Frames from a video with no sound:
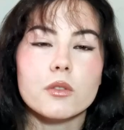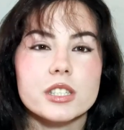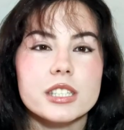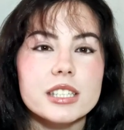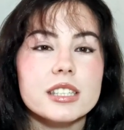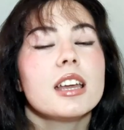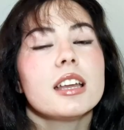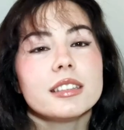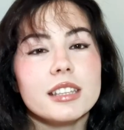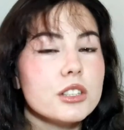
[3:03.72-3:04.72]
overseas,
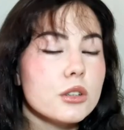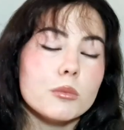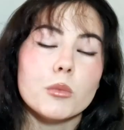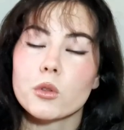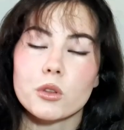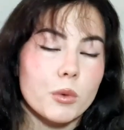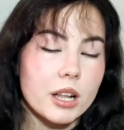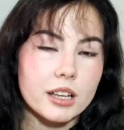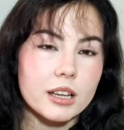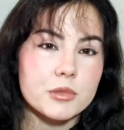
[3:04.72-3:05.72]
then you're more than
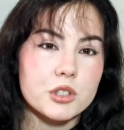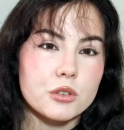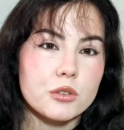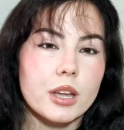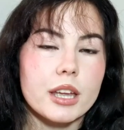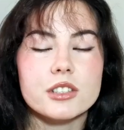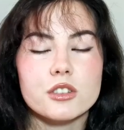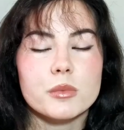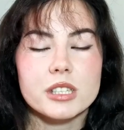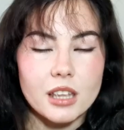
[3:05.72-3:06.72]
welcome to
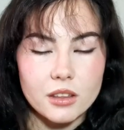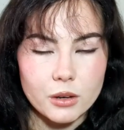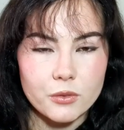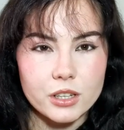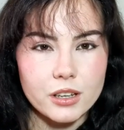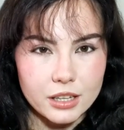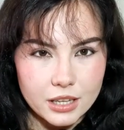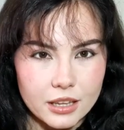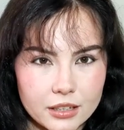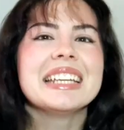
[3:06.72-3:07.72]
enter Miss South Africa
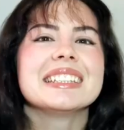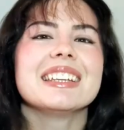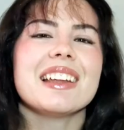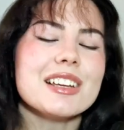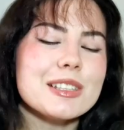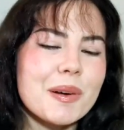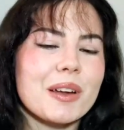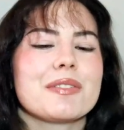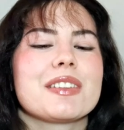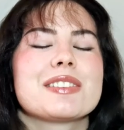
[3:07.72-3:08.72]
again. The last
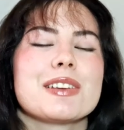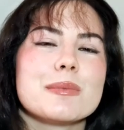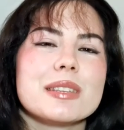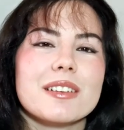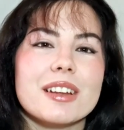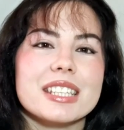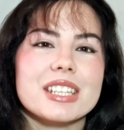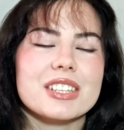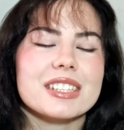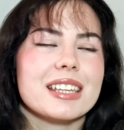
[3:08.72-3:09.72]
part of the terms and
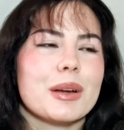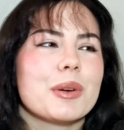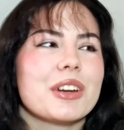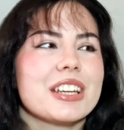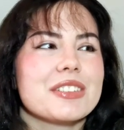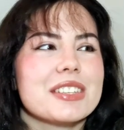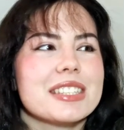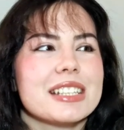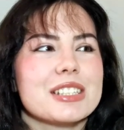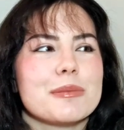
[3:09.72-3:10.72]
conditions that were
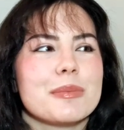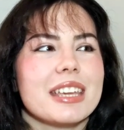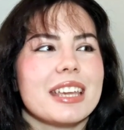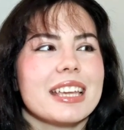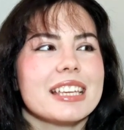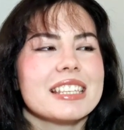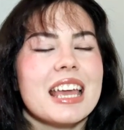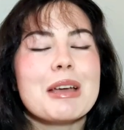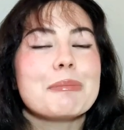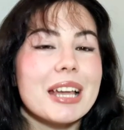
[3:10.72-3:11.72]
interesting to me is
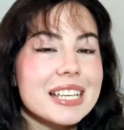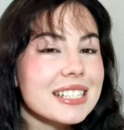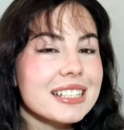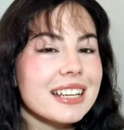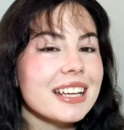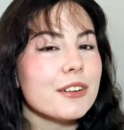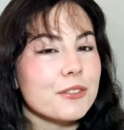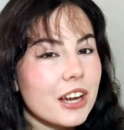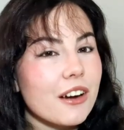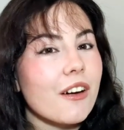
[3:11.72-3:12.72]
basically
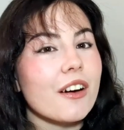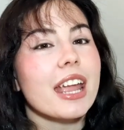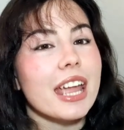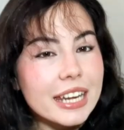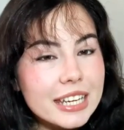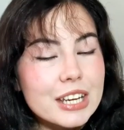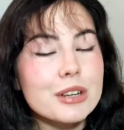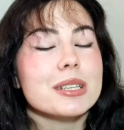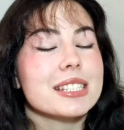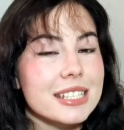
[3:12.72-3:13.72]
if there are
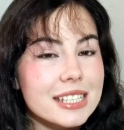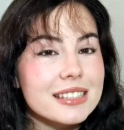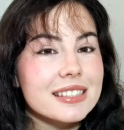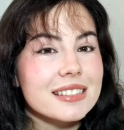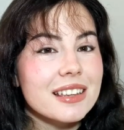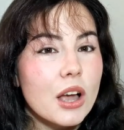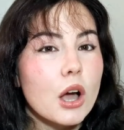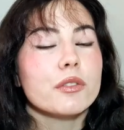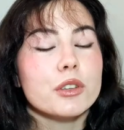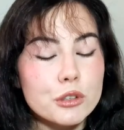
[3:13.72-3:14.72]
any receipts
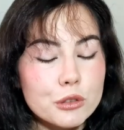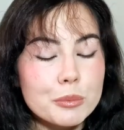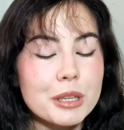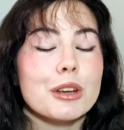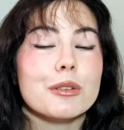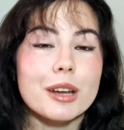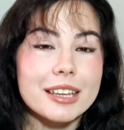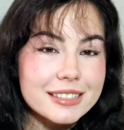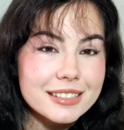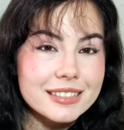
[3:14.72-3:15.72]
of you being
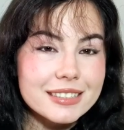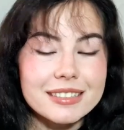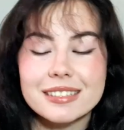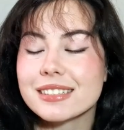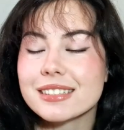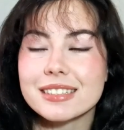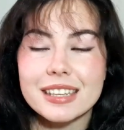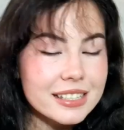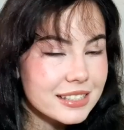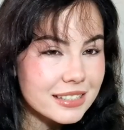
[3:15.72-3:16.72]
racist,
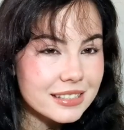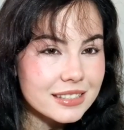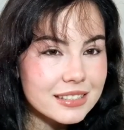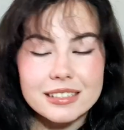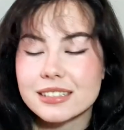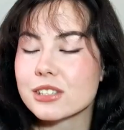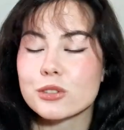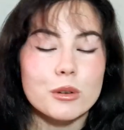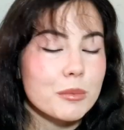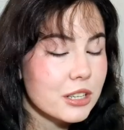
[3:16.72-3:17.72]
sexist,
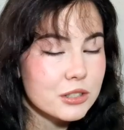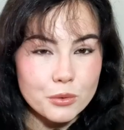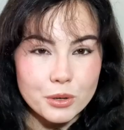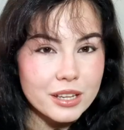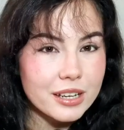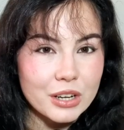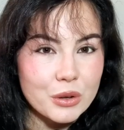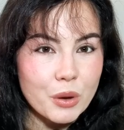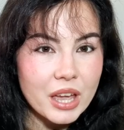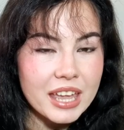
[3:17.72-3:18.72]
discriminatory in
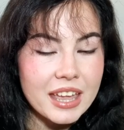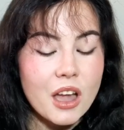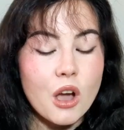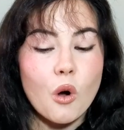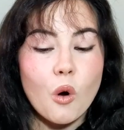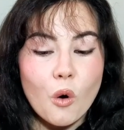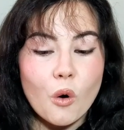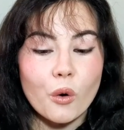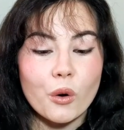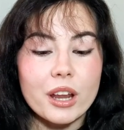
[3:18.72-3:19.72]
any way,
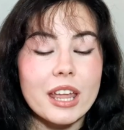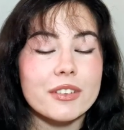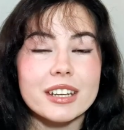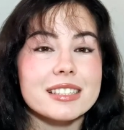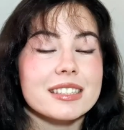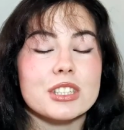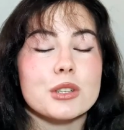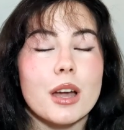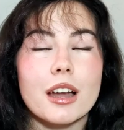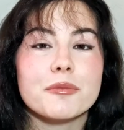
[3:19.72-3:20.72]
or evidence that
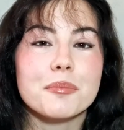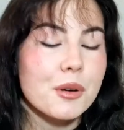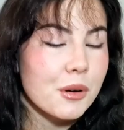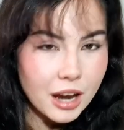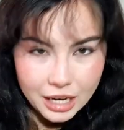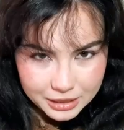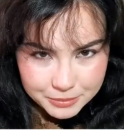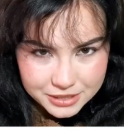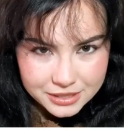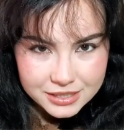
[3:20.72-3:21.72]
you have
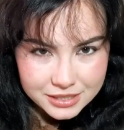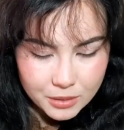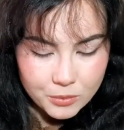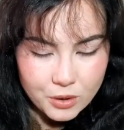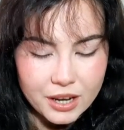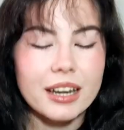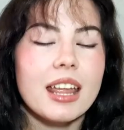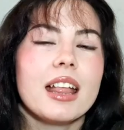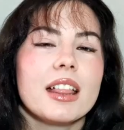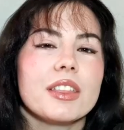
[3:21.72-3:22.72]
bribed someone,
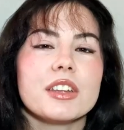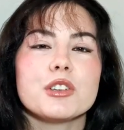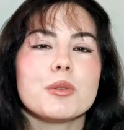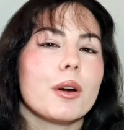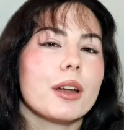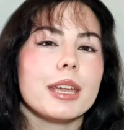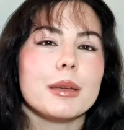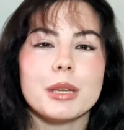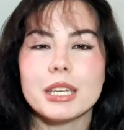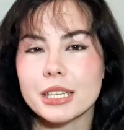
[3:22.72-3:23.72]
then you are
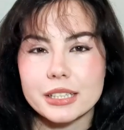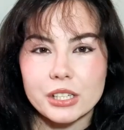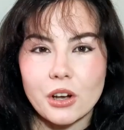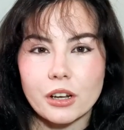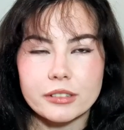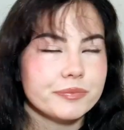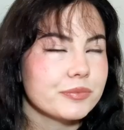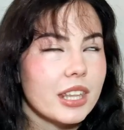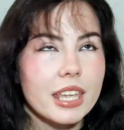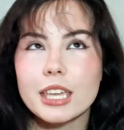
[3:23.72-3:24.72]
immediately gone.
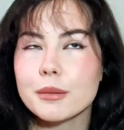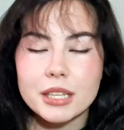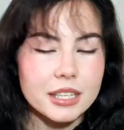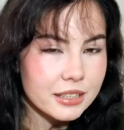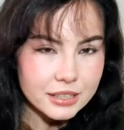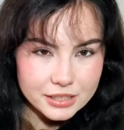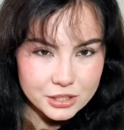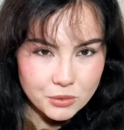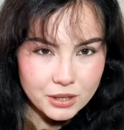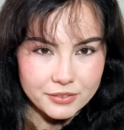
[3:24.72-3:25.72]
Immediately
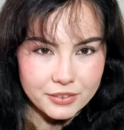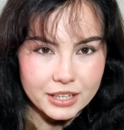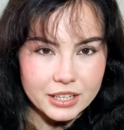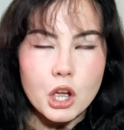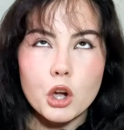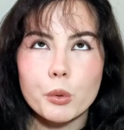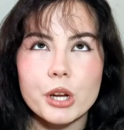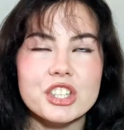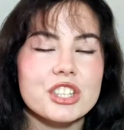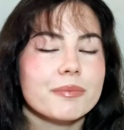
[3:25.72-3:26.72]
disqualified.
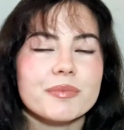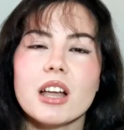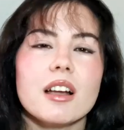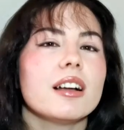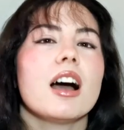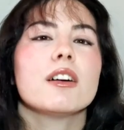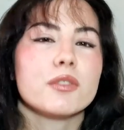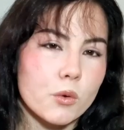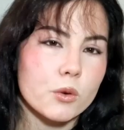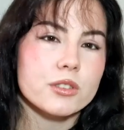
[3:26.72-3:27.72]
Which,
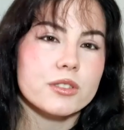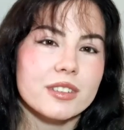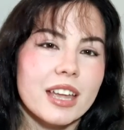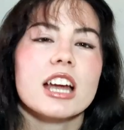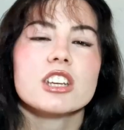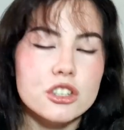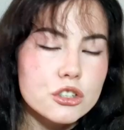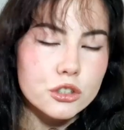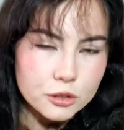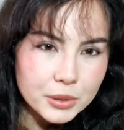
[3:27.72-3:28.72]
of course, as
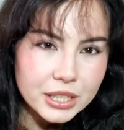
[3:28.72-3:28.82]
you should